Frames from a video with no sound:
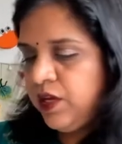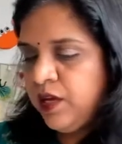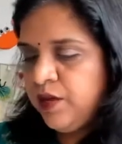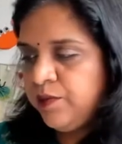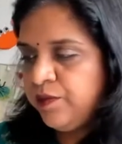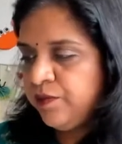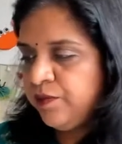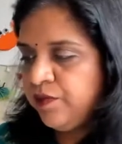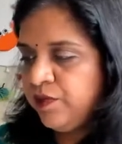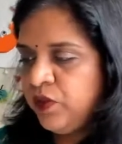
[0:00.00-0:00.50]
Yeah,
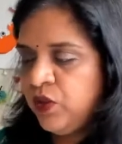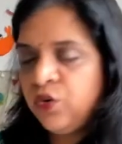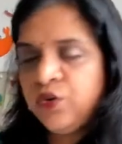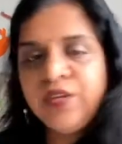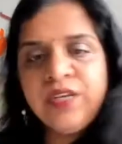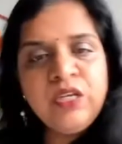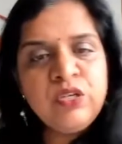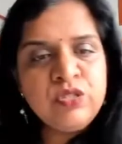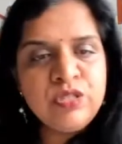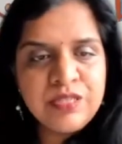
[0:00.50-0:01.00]
you
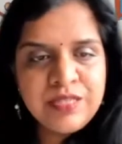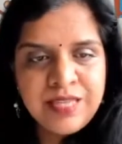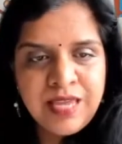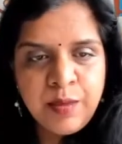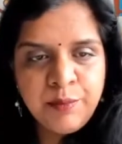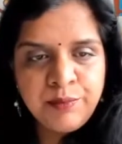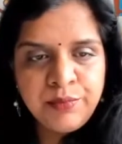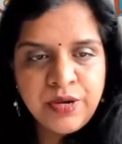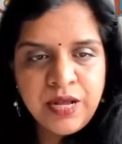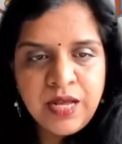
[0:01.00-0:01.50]
can use the
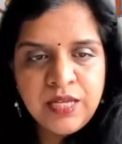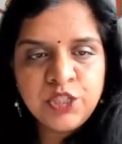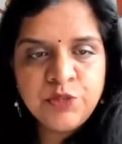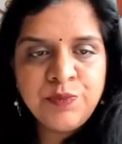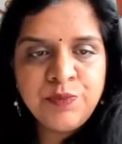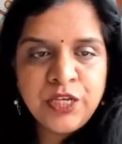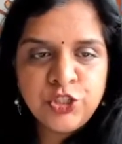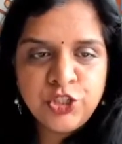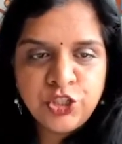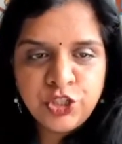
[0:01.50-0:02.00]
same
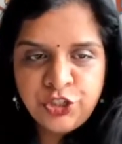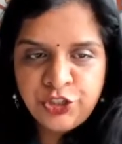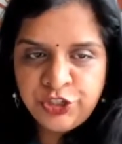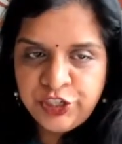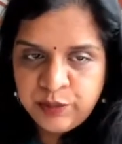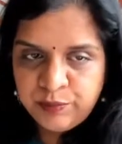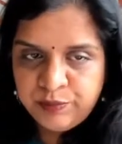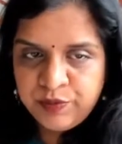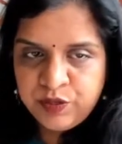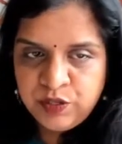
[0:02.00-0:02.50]
brush. Make sure
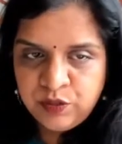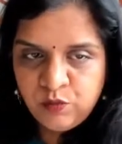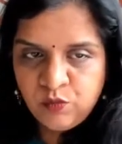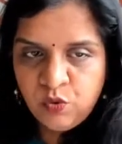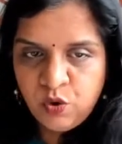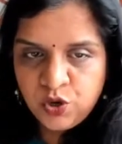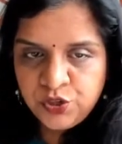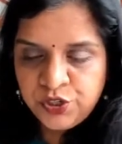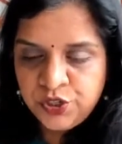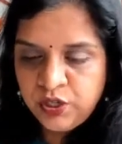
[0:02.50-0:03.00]
you dip it in
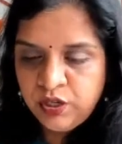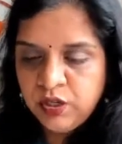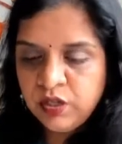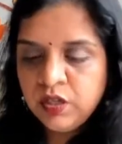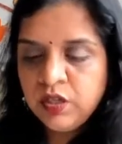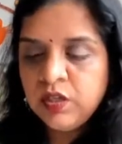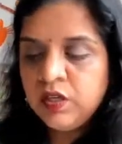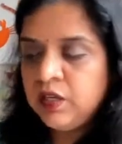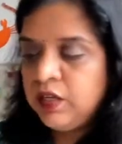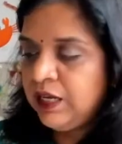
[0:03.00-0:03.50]
water,
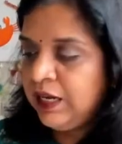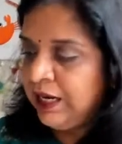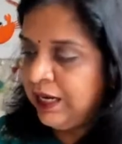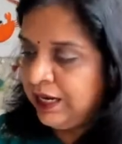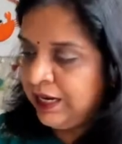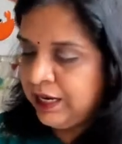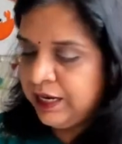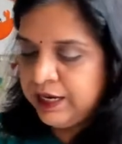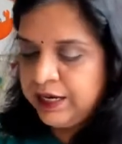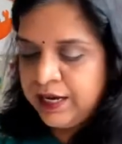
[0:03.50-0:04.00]

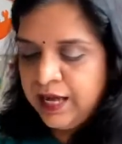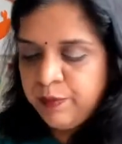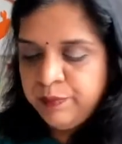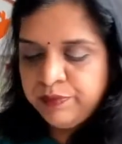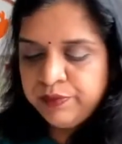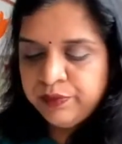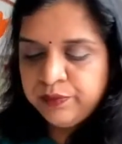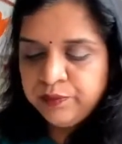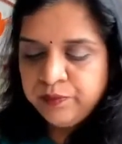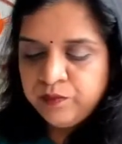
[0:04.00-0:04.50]
clean it
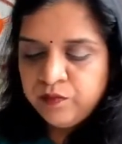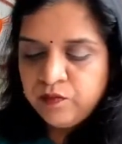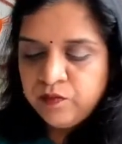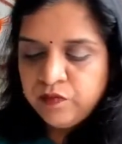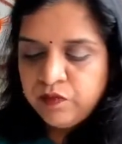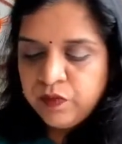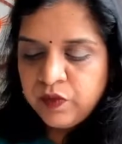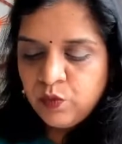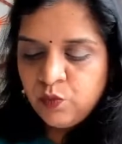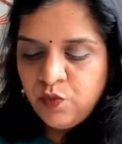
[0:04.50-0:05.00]
up,
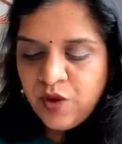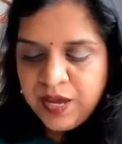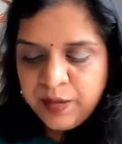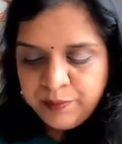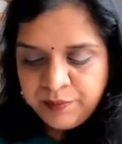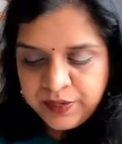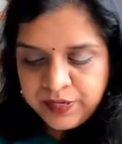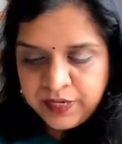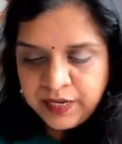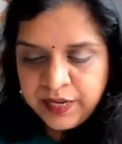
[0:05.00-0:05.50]

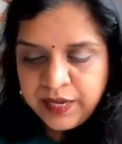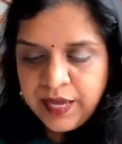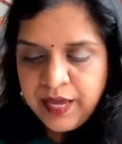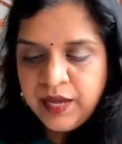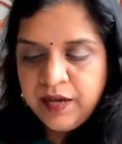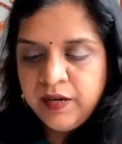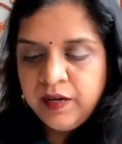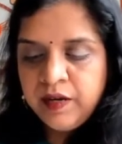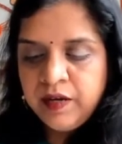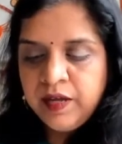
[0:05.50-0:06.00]
wipe it
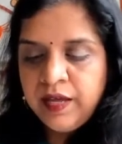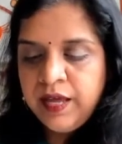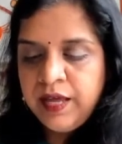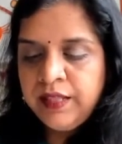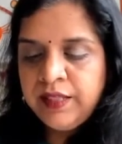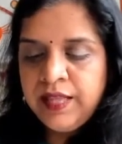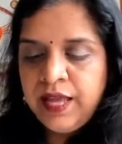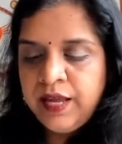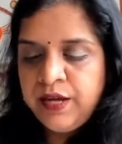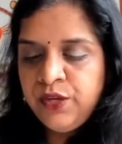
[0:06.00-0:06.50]
again,
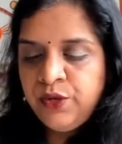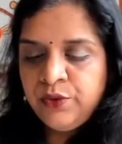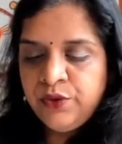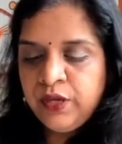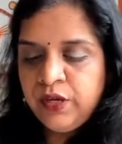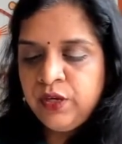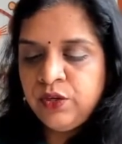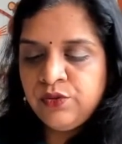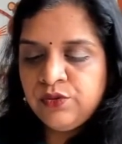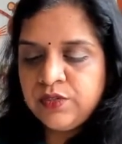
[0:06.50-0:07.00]
and then you
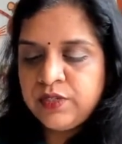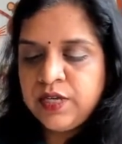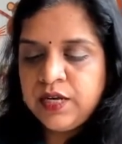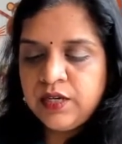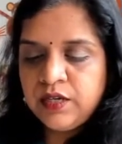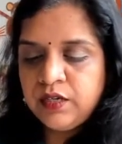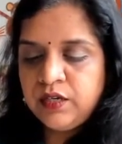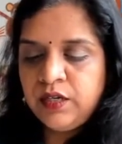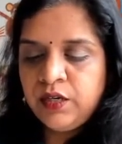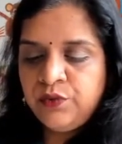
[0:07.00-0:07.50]
can use
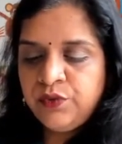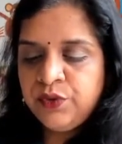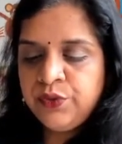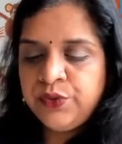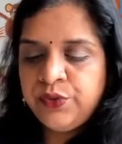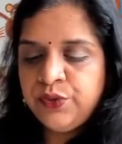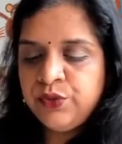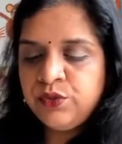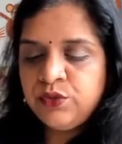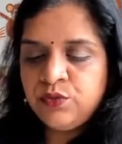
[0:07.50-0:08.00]
that. Now we're
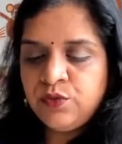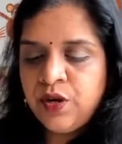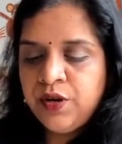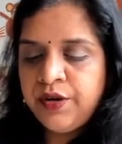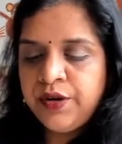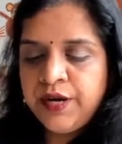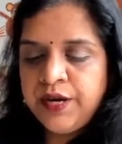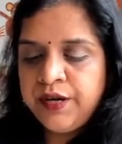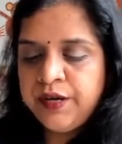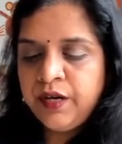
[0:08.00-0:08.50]
going to use
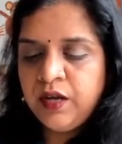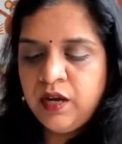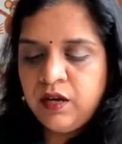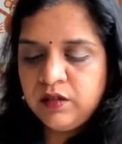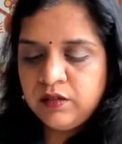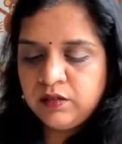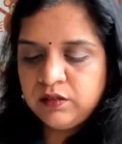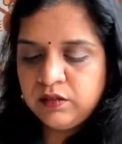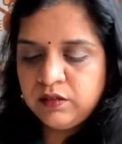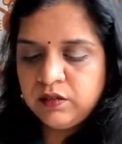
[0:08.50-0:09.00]
one red
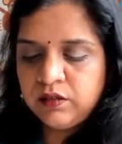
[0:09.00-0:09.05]
color.